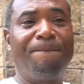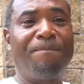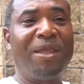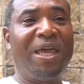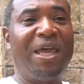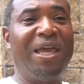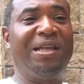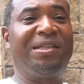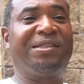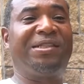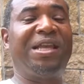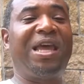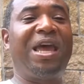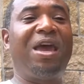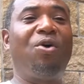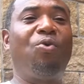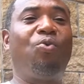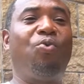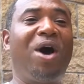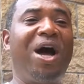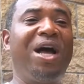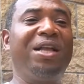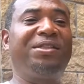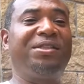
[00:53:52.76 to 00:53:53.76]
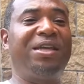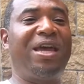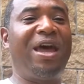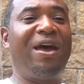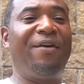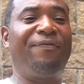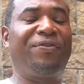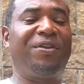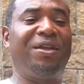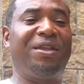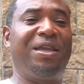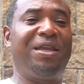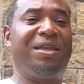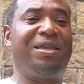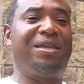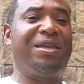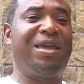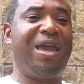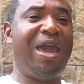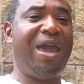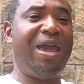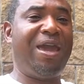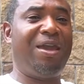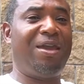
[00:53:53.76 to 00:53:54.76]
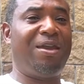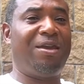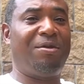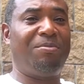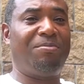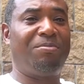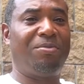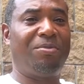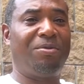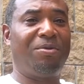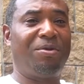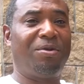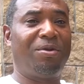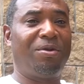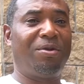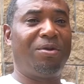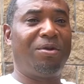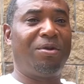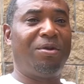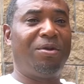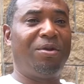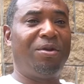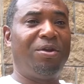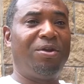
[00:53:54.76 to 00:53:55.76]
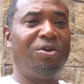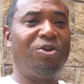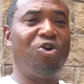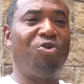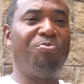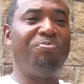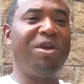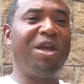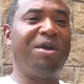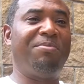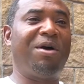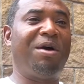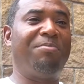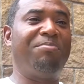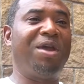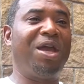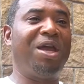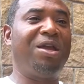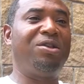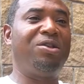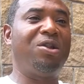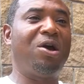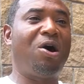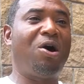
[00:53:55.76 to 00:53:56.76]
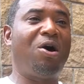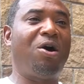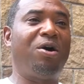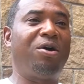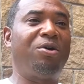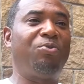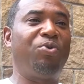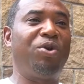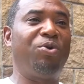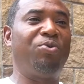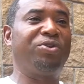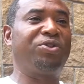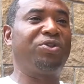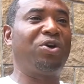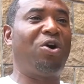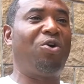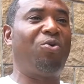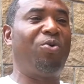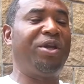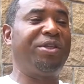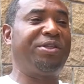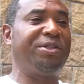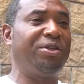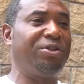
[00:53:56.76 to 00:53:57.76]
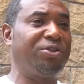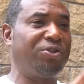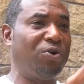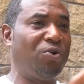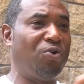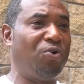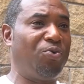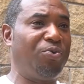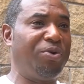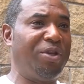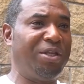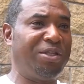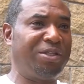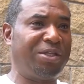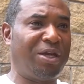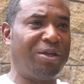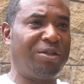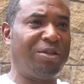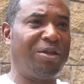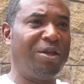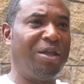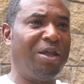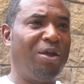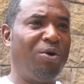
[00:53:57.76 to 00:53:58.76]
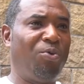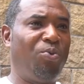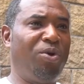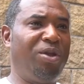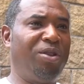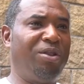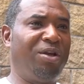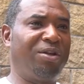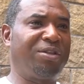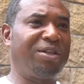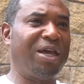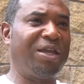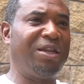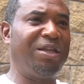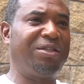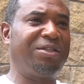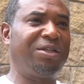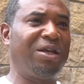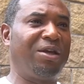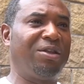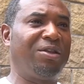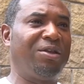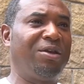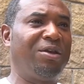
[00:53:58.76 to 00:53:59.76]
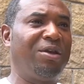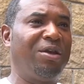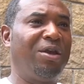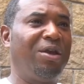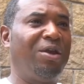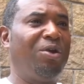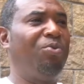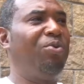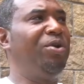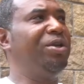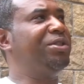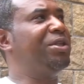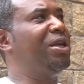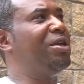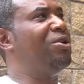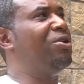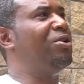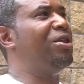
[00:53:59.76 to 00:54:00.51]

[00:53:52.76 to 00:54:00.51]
He said, watch after the game. Yo, me and my man Nard, we was always in tune with each other. We looked at each other. We said, yo,